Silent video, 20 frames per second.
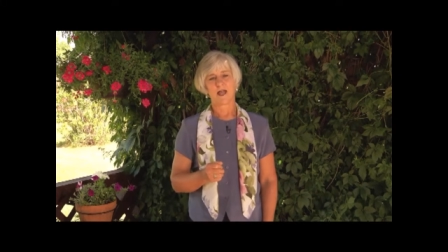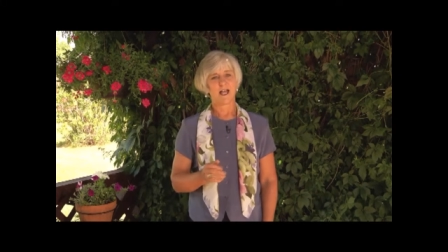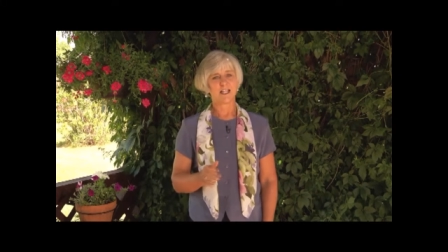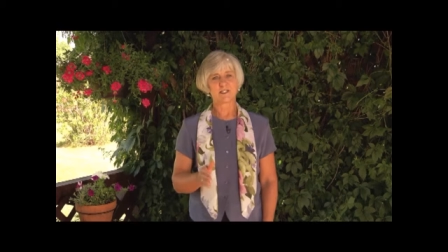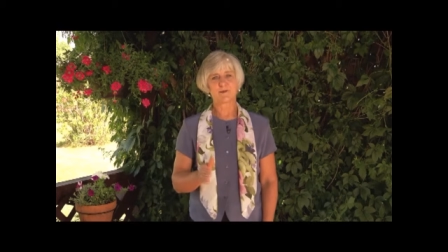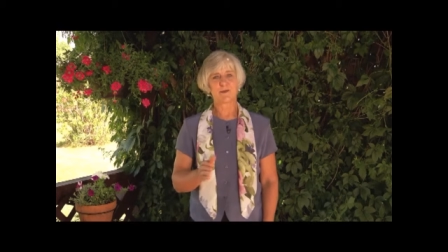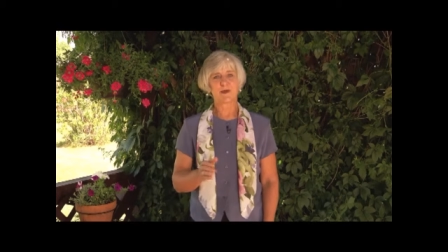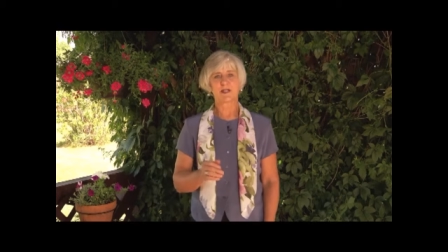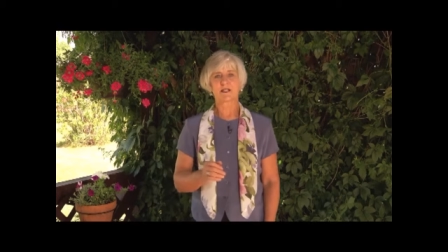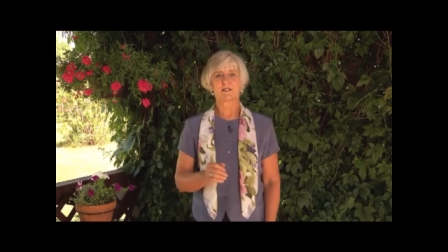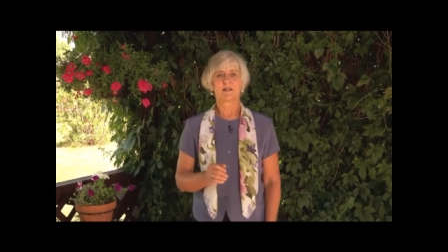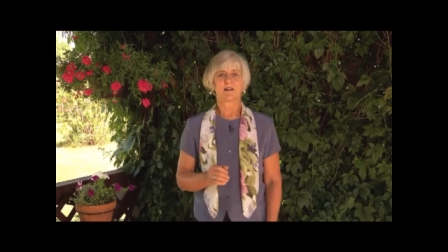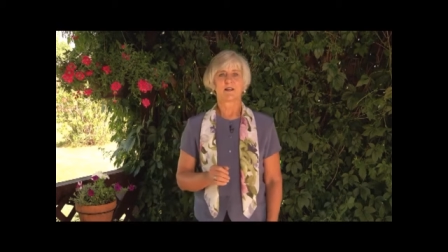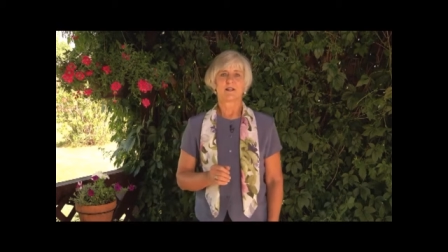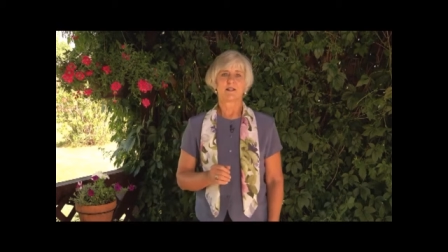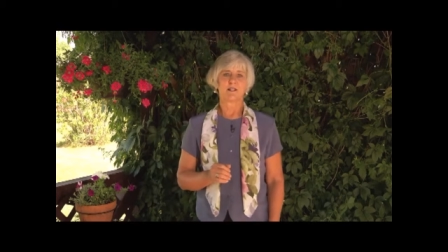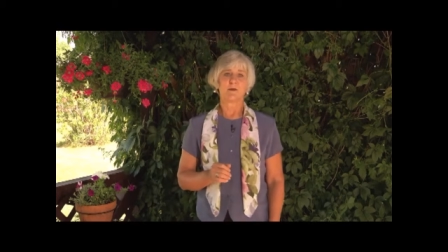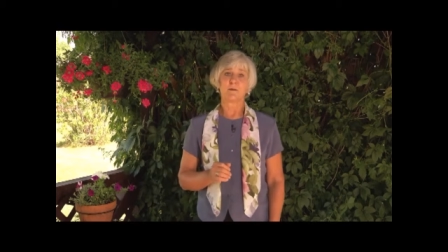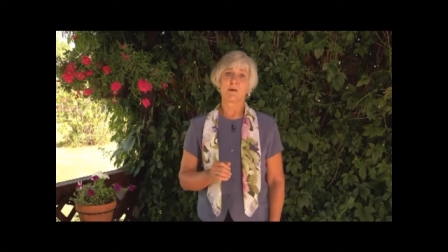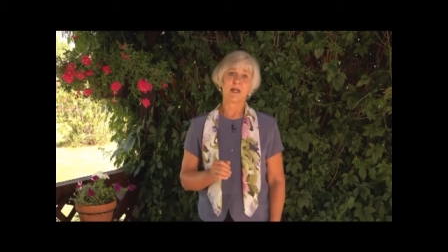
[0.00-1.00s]
I suspect
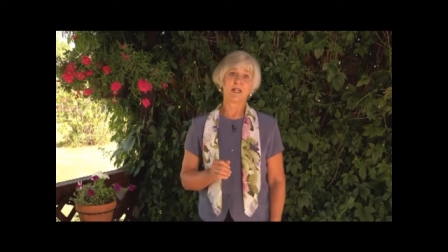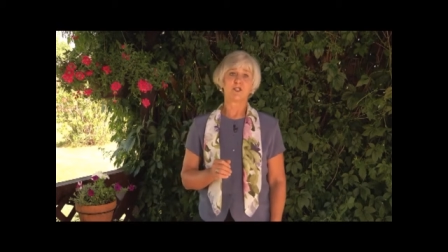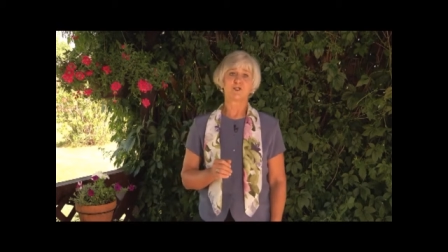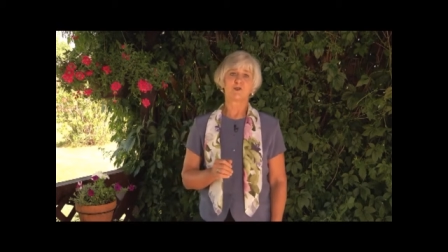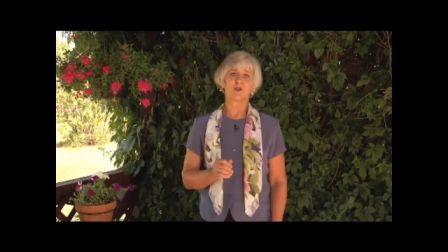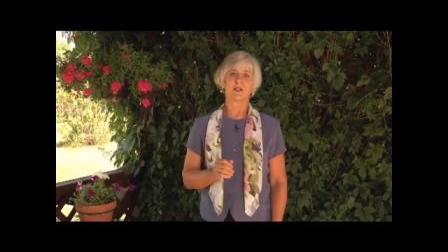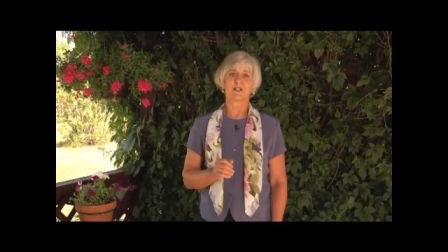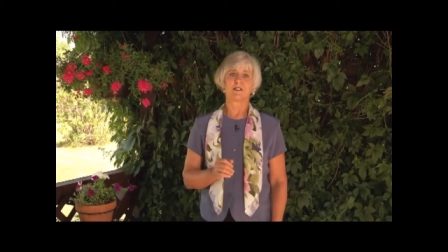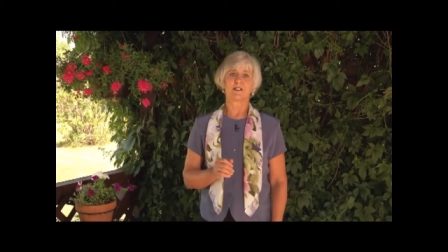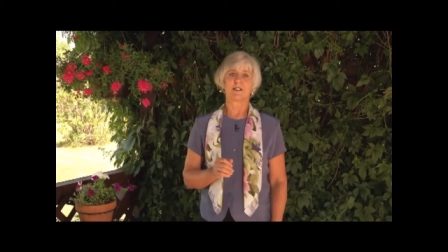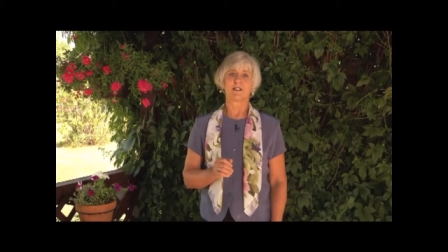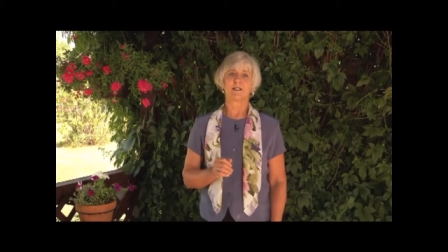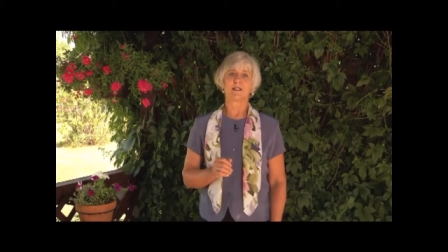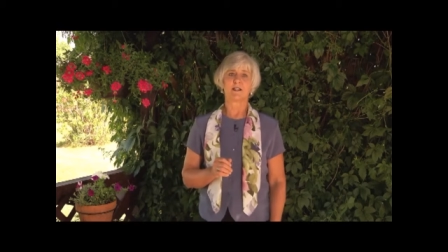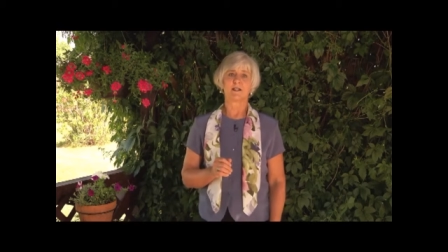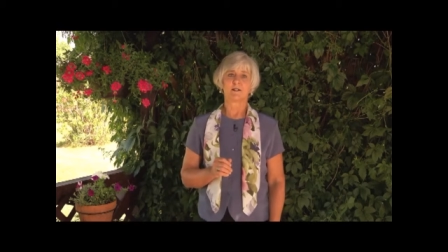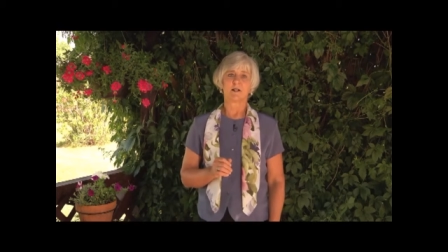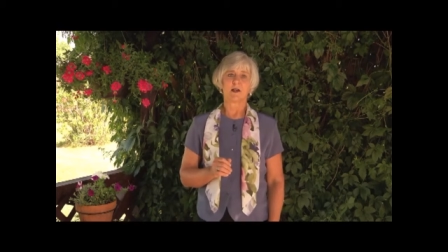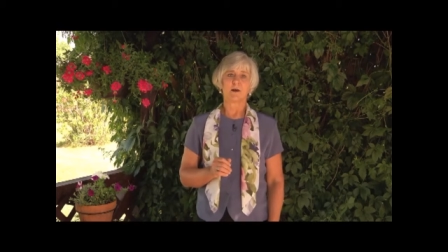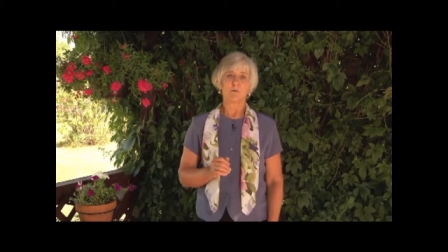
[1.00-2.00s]
the main reason
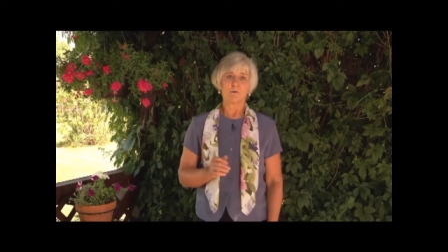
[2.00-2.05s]
that